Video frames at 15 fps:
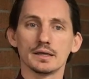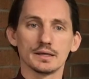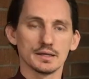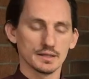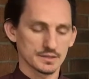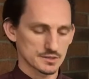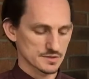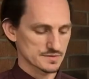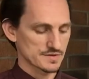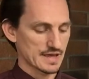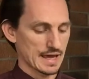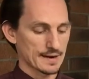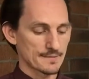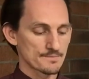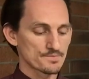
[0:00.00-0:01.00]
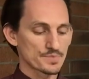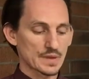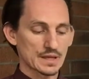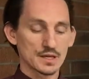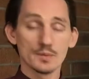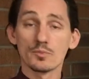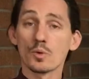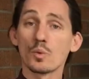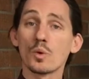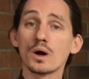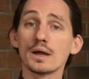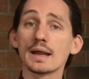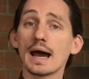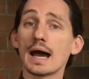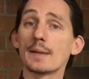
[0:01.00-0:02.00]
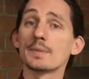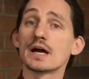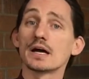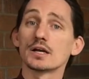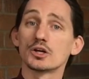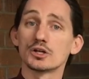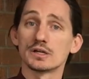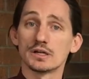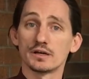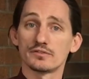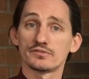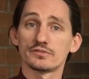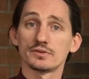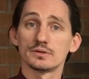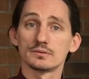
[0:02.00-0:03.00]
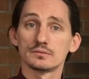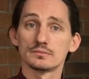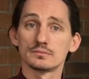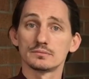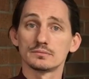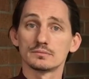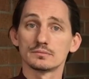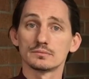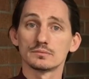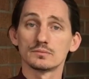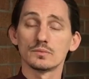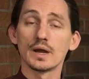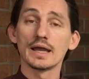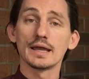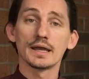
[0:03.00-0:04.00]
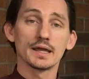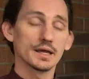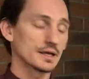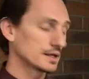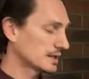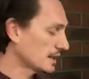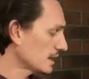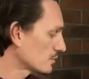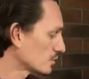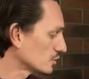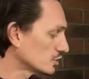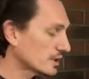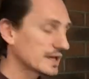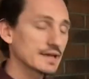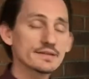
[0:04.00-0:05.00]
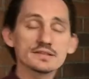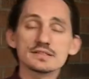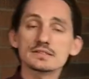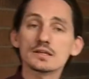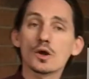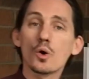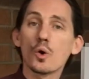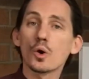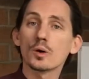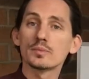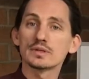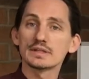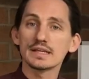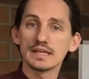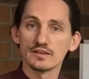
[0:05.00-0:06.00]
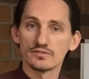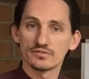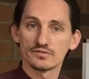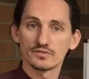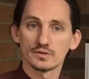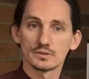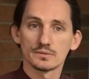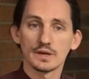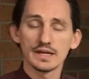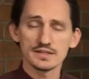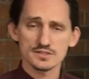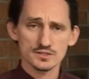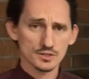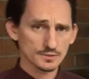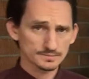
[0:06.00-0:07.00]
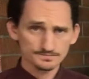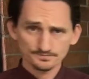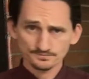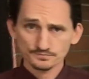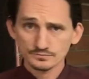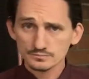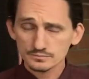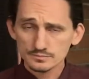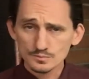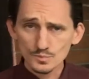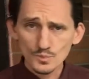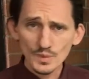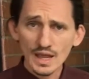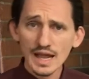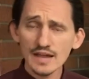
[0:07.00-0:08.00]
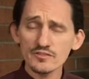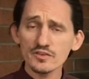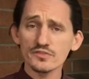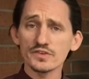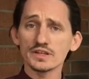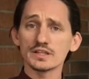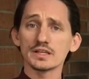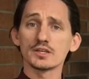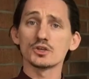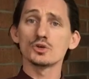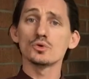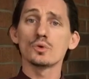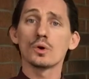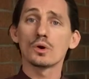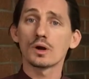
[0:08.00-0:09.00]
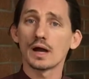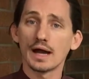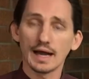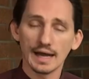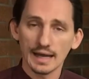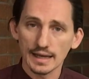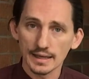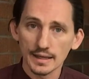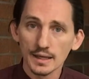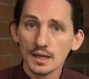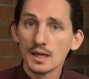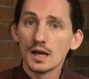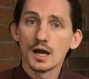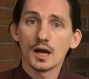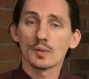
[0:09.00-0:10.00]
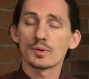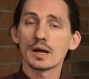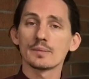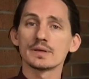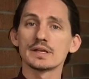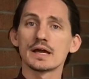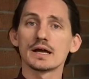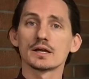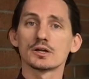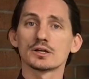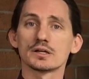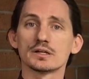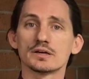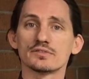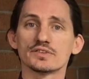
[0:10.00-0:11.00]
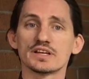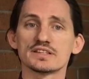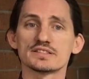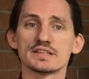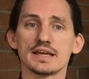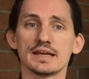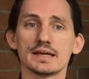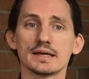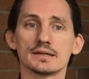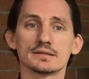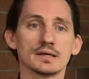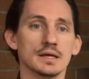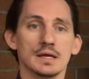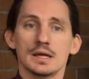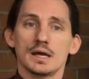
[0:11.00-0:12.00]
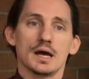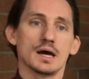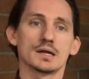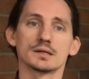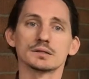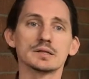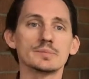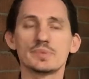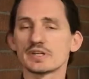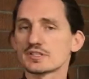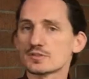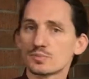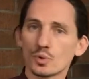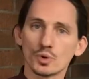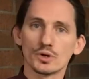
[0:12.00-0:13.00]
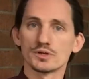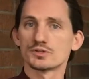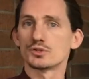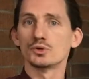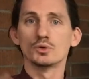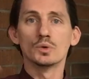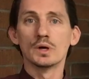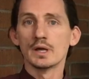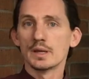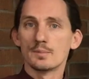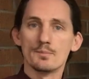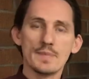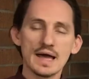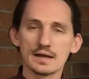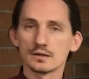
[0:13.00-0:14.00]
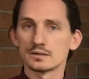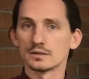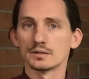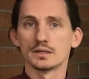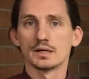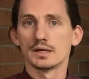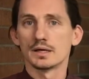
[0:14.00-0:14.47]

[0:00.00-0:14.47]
in terms of that. Number 1, I'm not good enough, right? And again, we're looking at this as a core belief, right? So I have a feeling you or I are probably not good enough, let's say at an Olympic sport, to medal